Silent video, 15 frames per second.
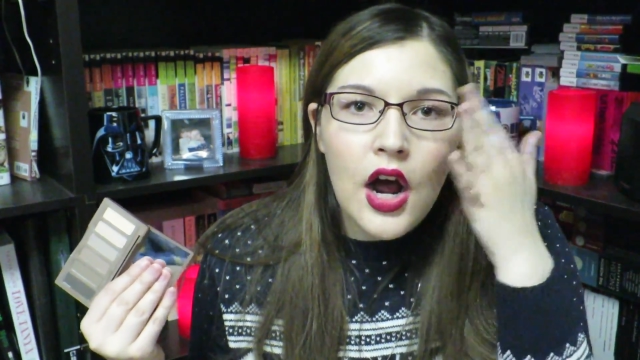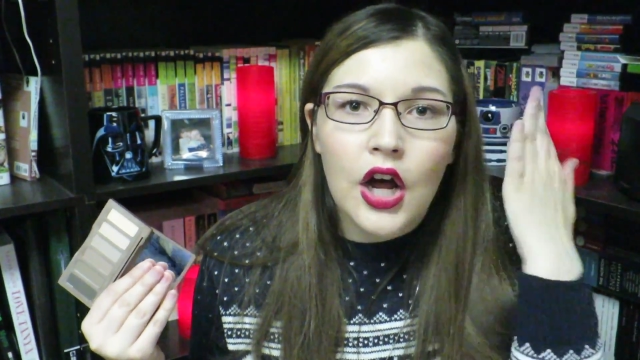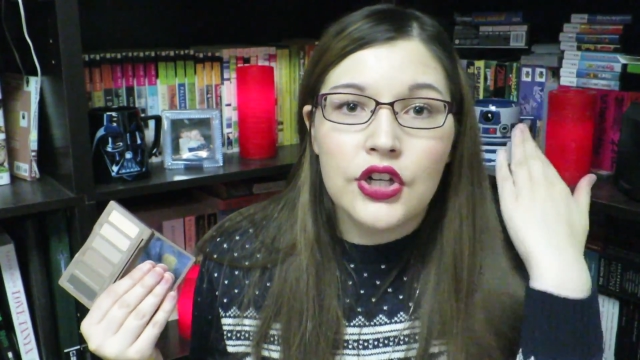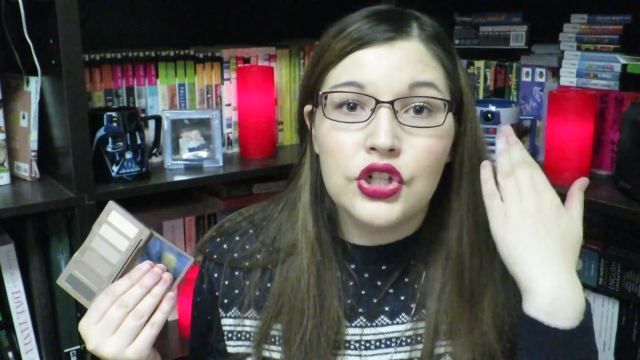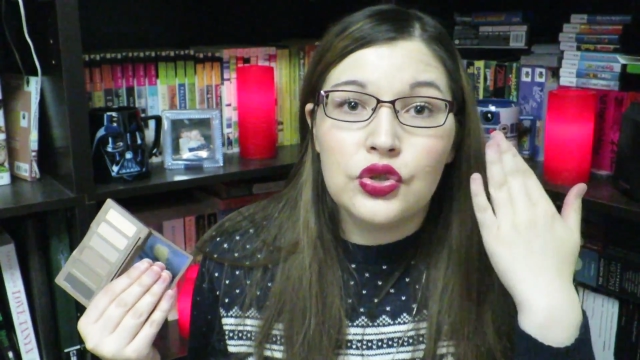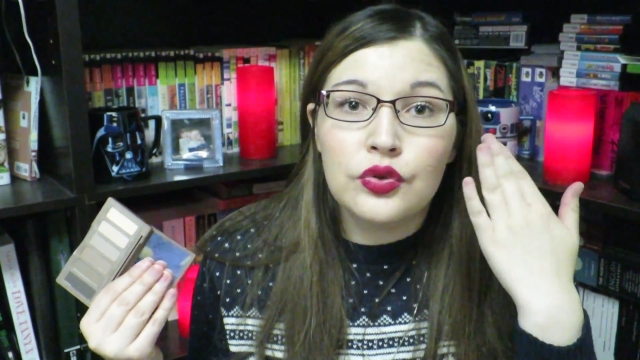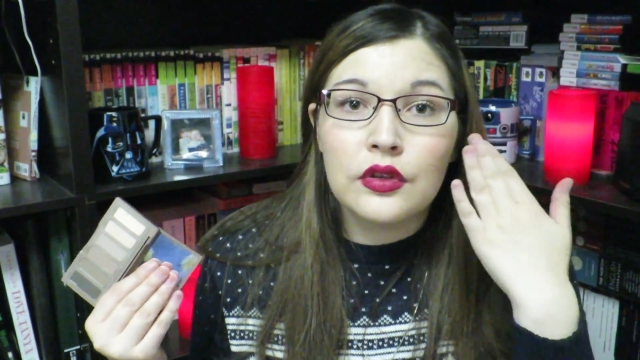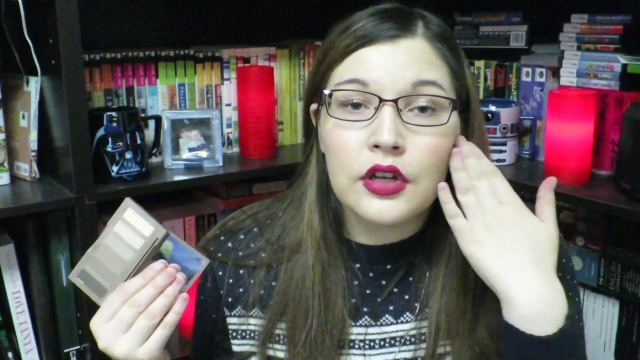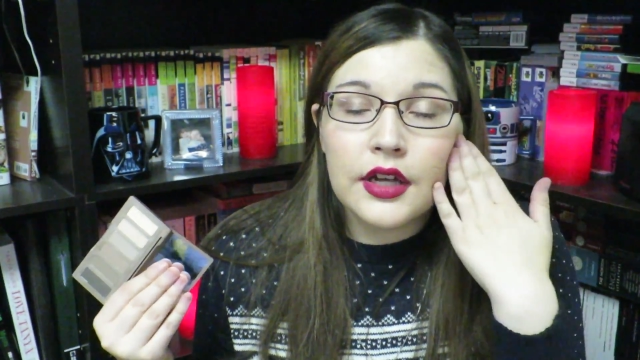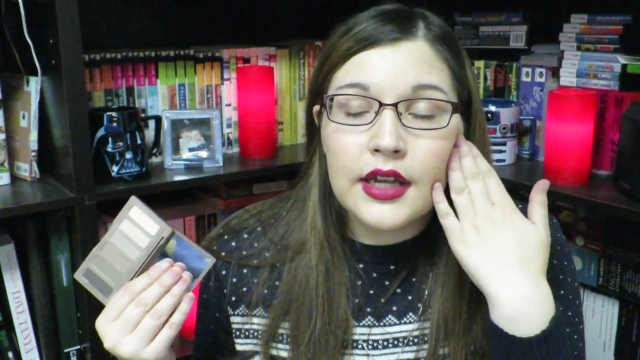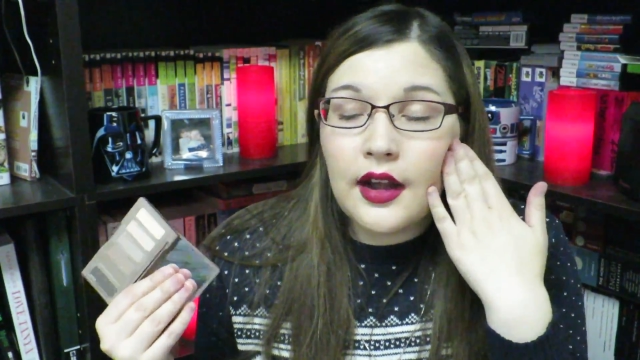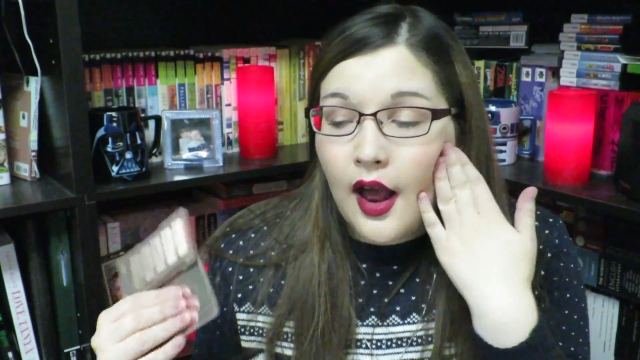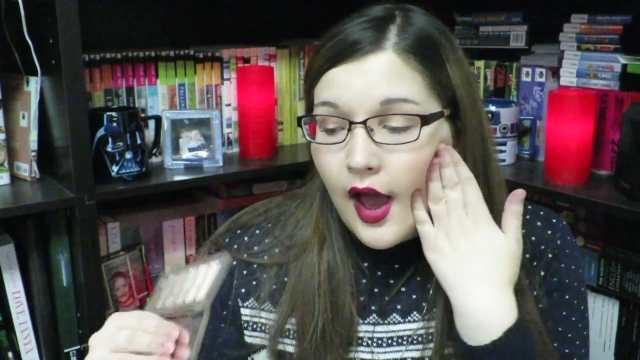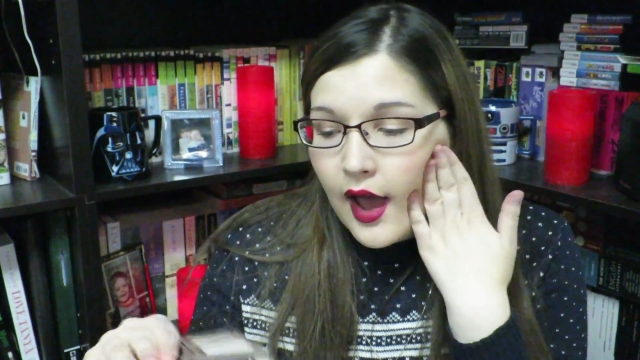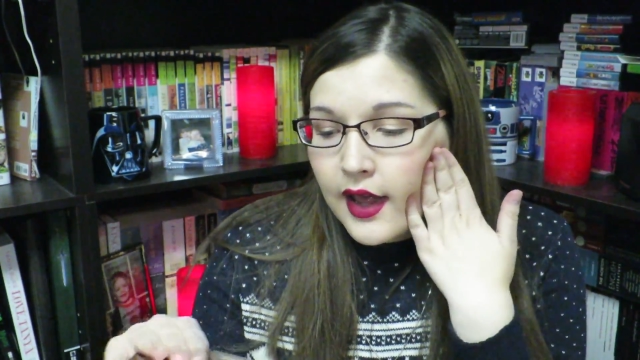a nude
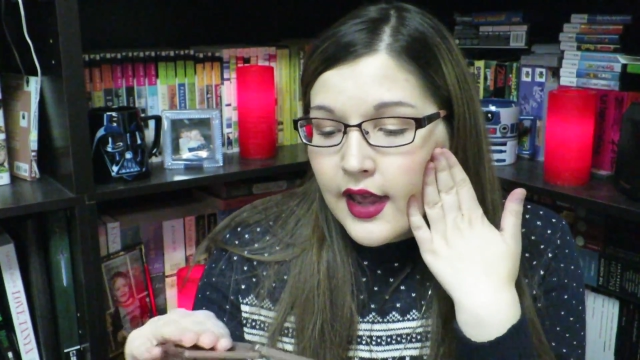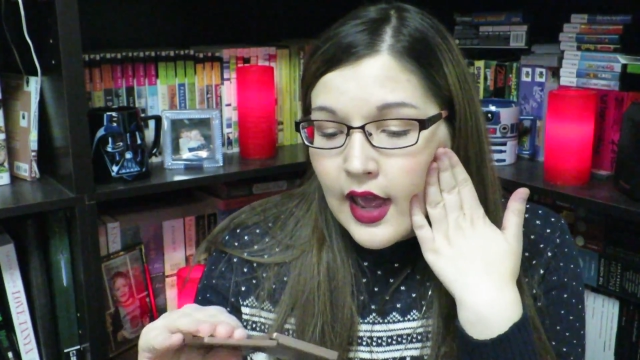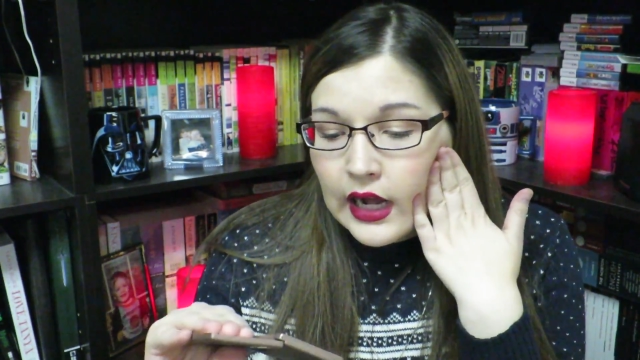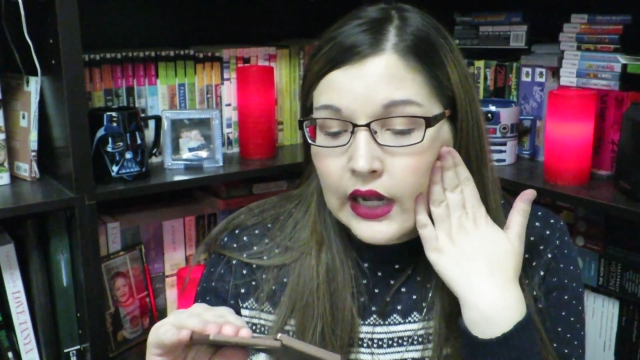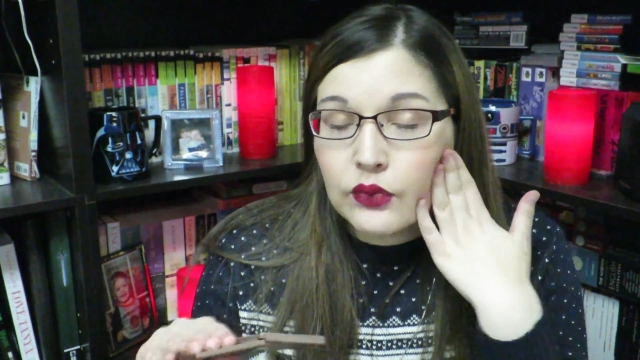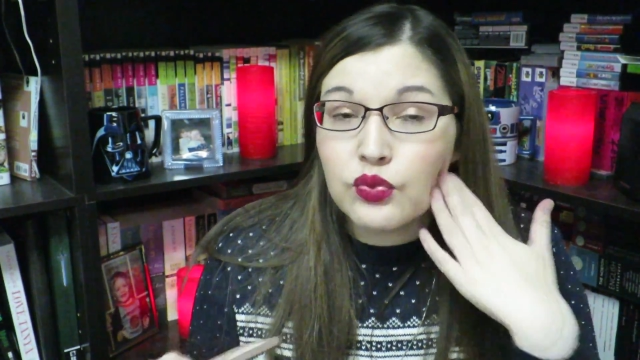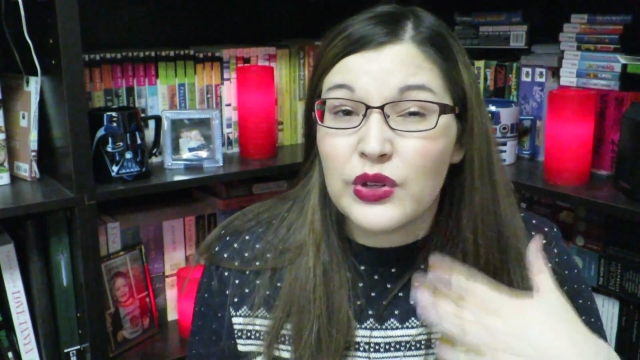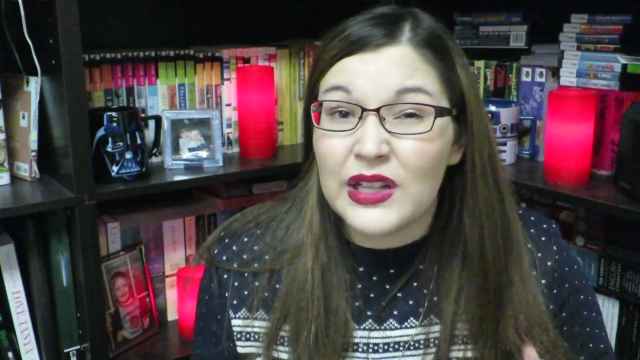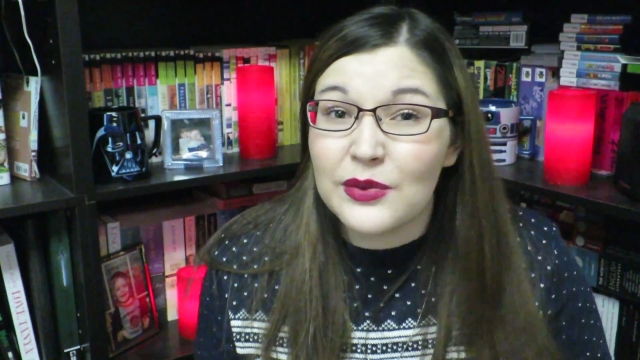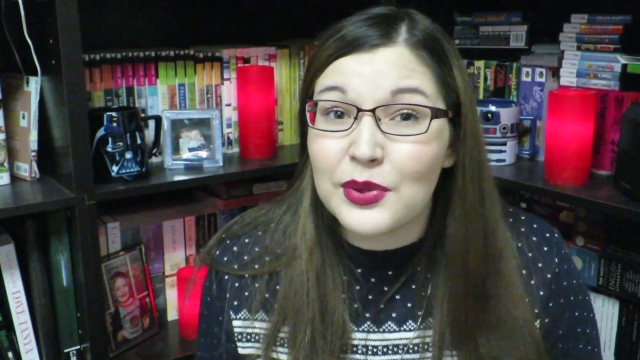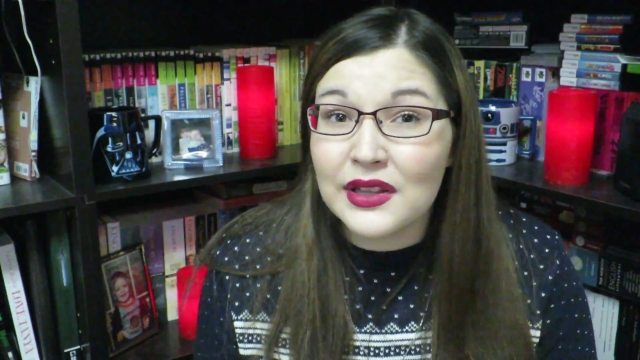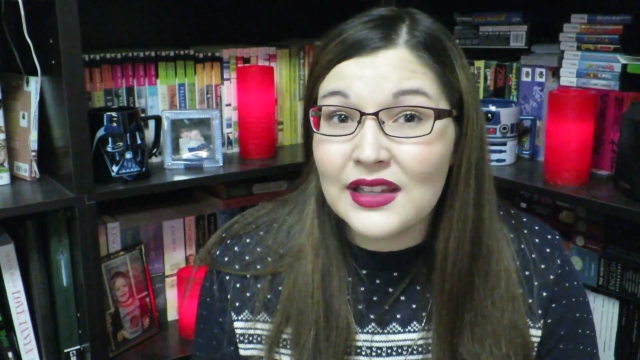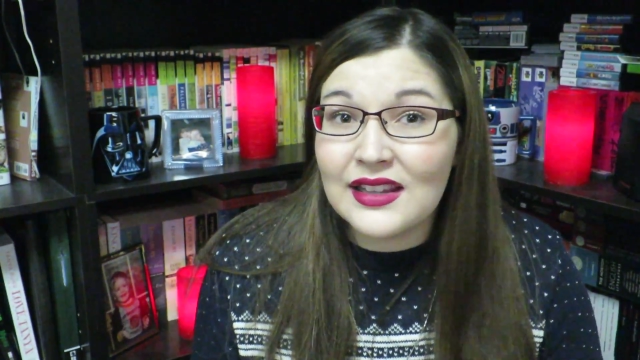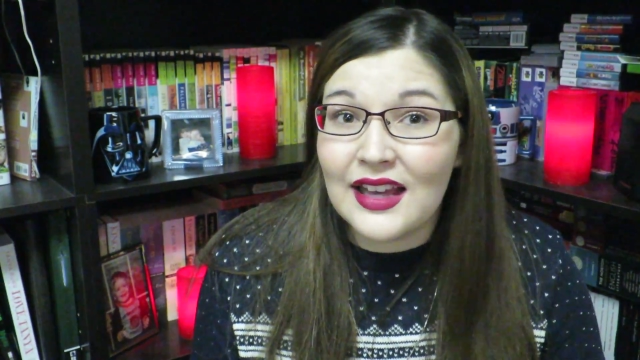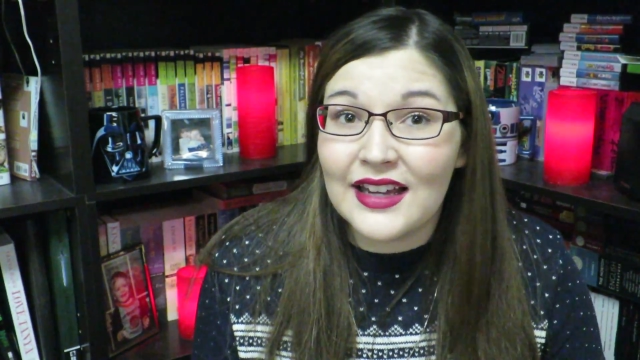looking eye, and I really,
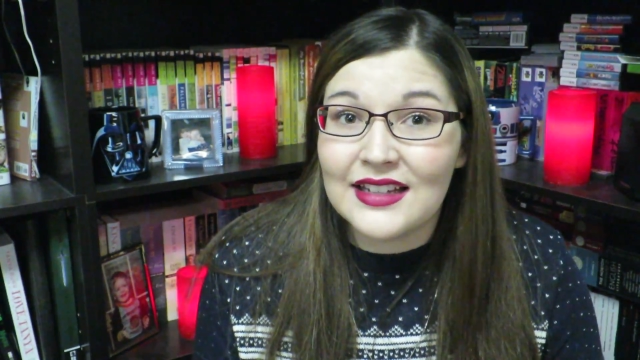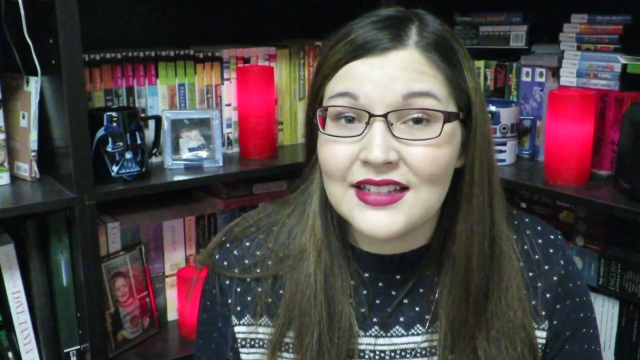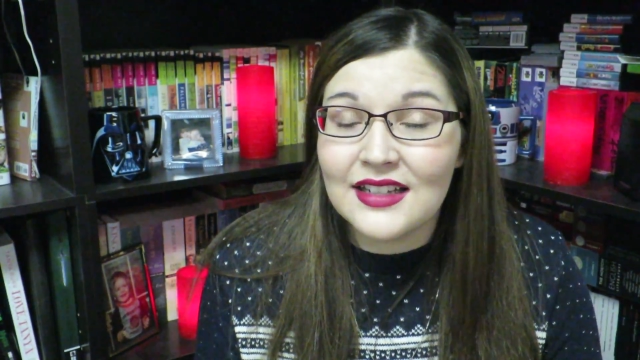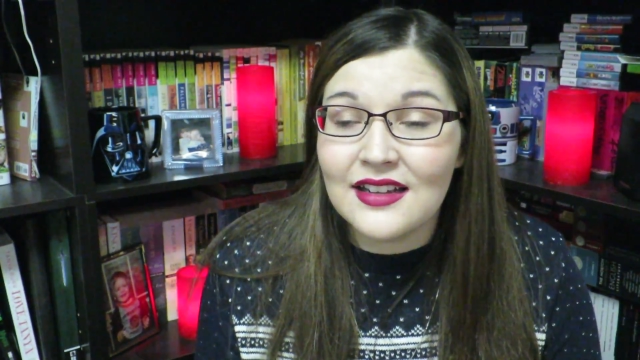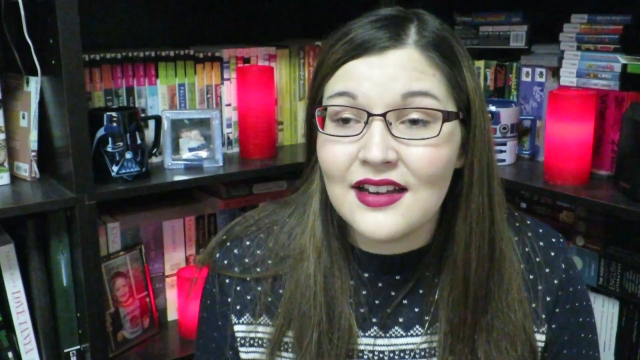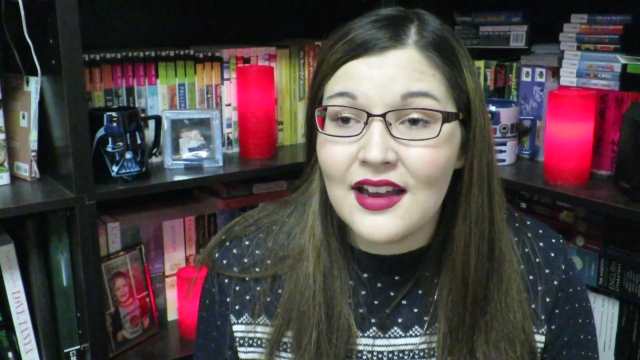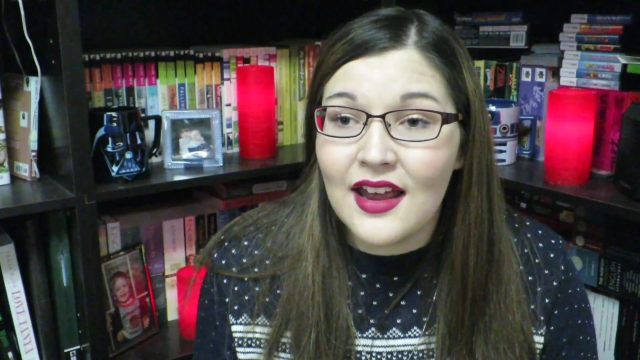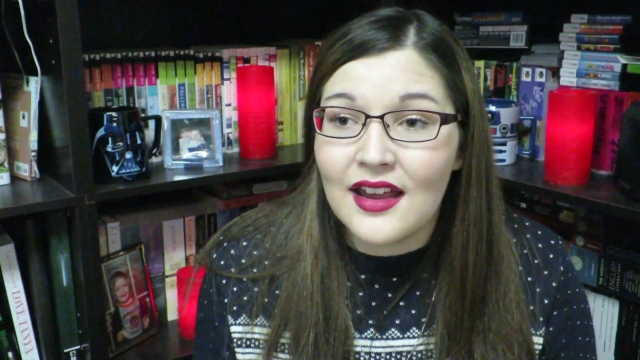really liked it.